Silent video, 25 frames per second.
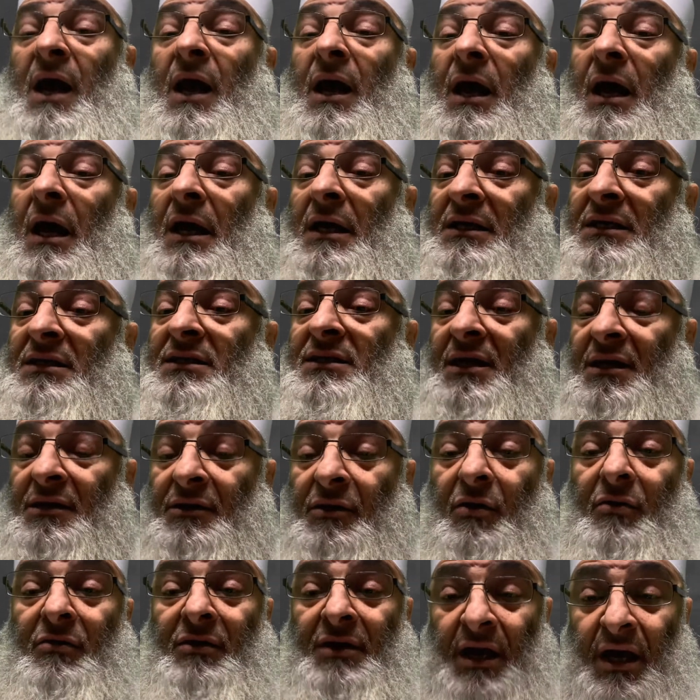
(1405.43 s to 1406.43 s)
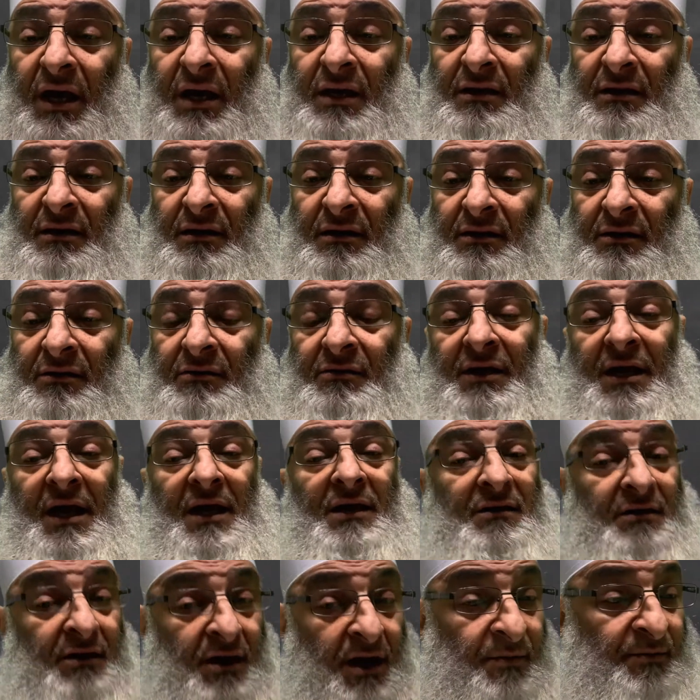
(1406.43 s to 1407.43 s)
He said, okay, you can
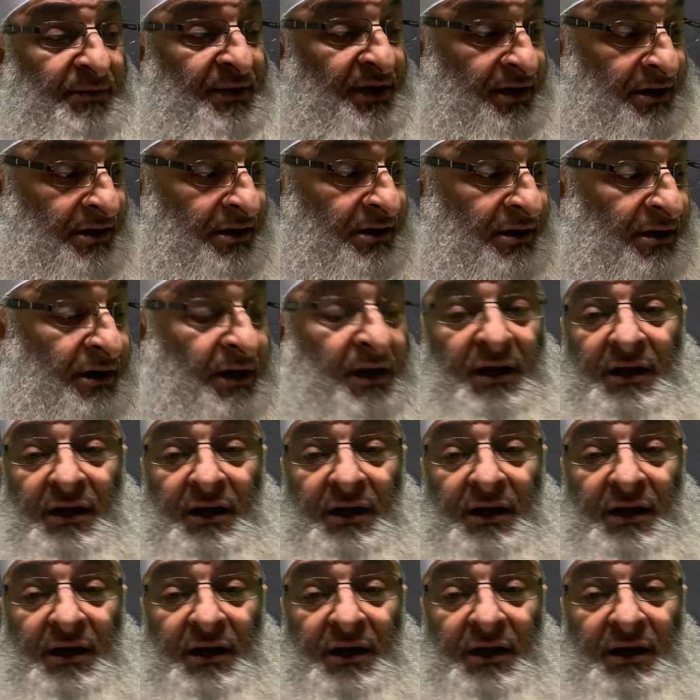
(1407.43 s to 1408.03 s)
come here.